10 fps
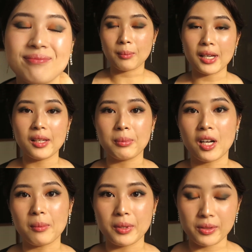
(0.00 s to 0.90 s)
My lip
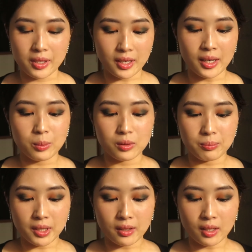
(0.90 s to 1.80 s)
combo today will
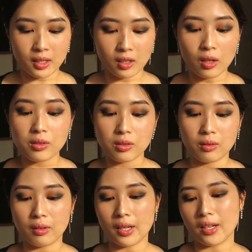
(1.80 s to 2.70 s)
be
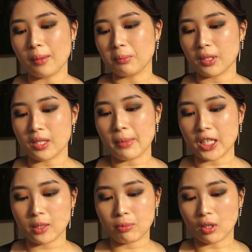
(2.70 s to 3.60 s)
also an
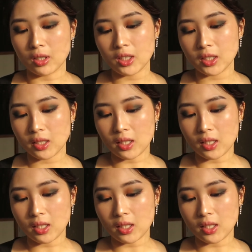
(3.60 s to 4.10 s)
Cosmetics product.